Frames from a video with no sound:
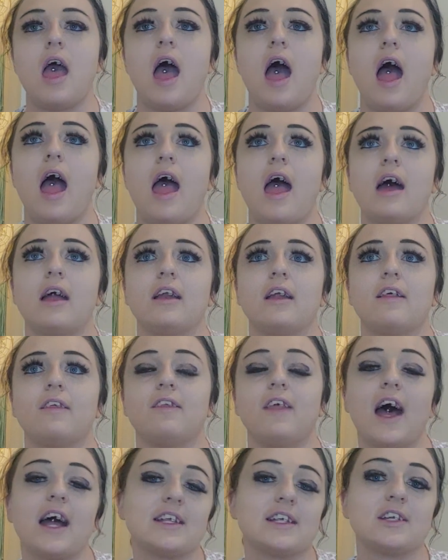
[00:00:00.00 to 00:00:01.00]
And
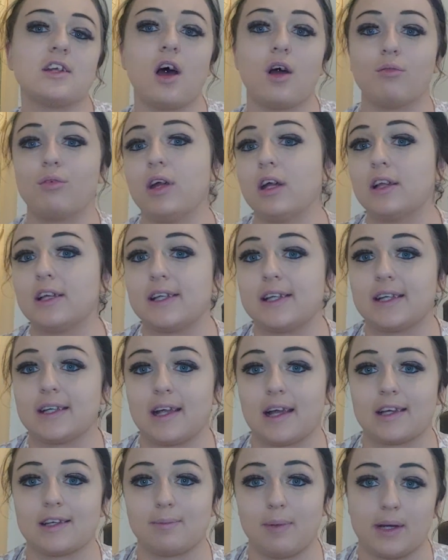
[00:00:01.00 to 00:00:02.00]
that's not realistic
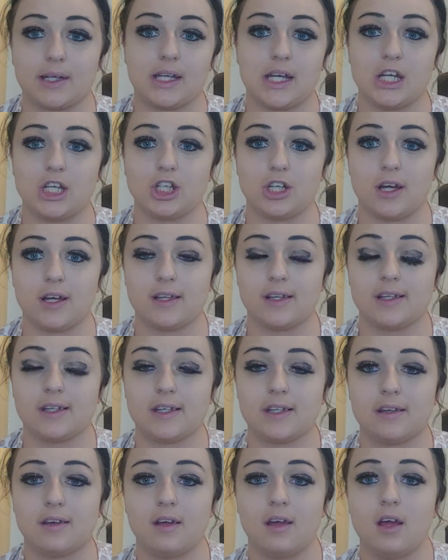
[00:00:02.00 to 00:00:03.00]

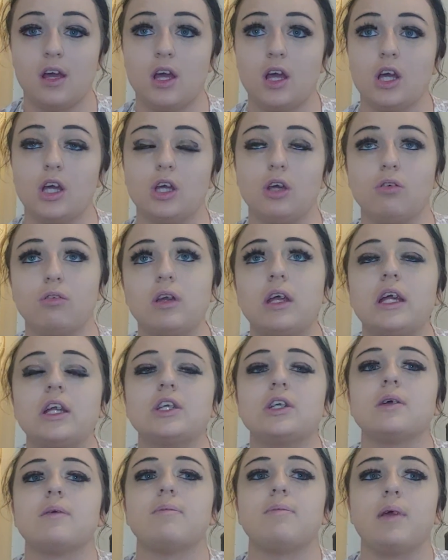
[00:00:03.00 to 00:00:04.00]
expectations. You need
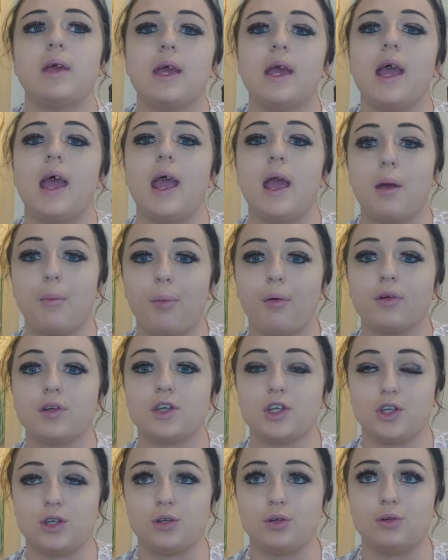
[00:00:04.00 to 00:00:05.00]
to be able
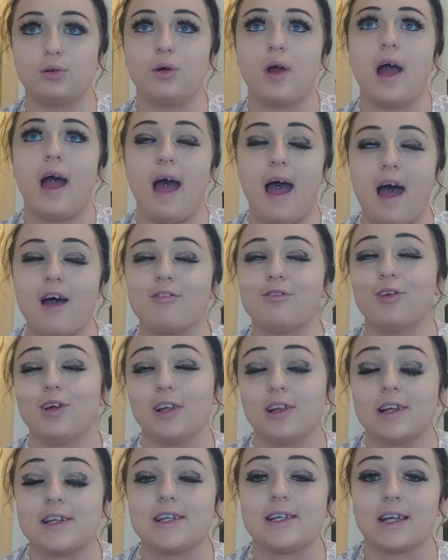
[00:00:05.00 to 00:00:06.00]
to have
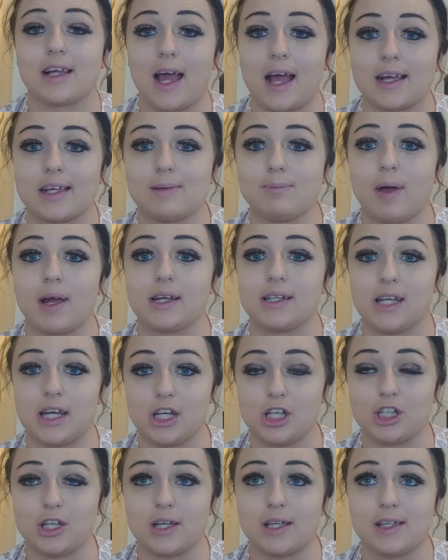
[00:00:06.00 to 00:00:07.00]
realistic
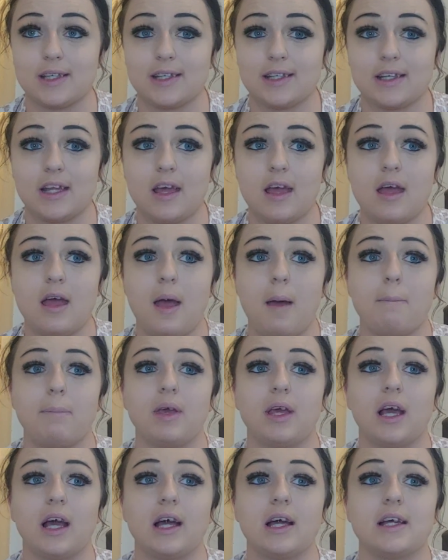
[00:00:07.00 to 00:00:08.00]
expectations,
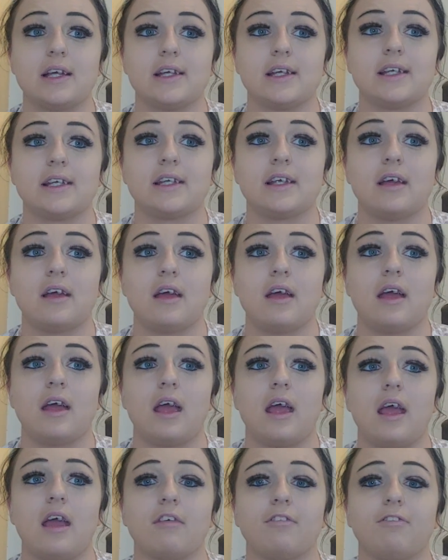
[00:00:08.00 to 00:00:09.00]
because
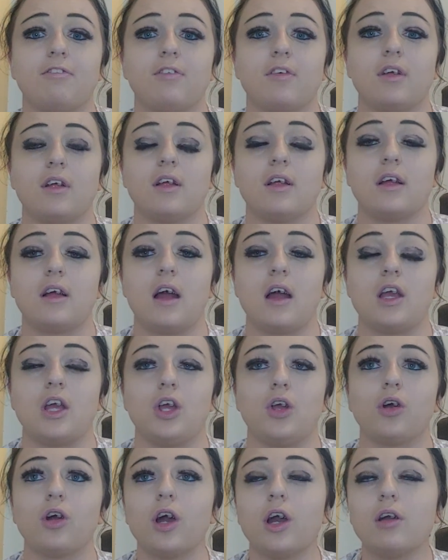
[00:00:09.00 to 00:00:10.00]
if
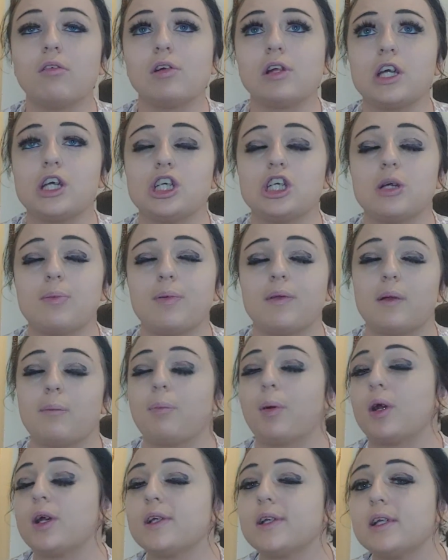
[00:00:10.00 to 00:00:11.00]
you're in a relationship and the
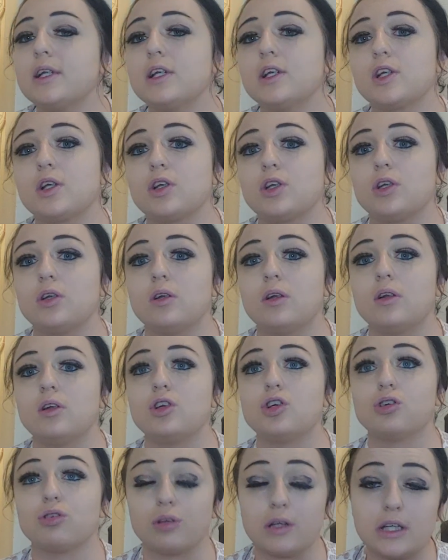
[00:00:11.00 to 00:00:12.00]
person
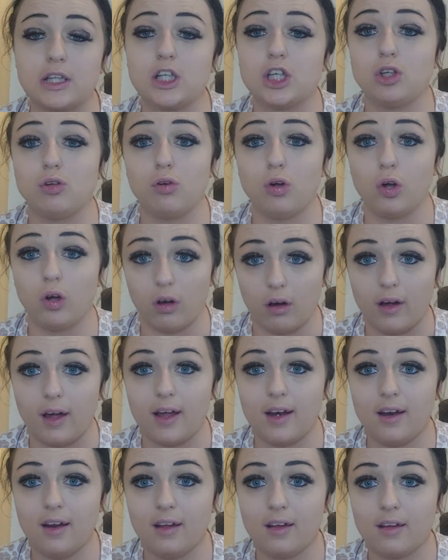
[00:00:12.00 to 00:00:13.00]
treats you
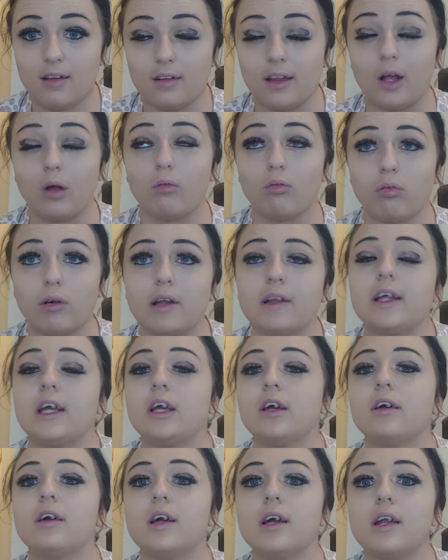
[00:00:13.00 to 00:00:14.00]
good, like really
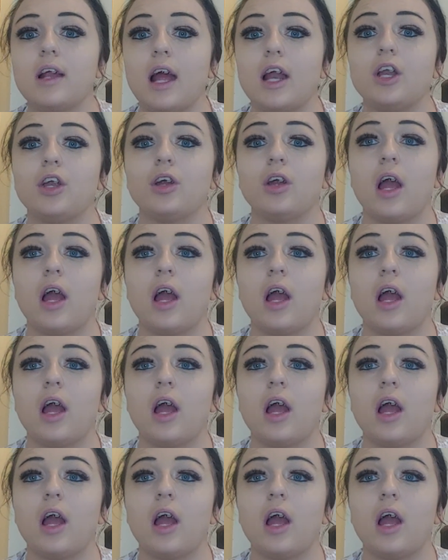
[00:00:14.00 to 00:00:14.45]
good, and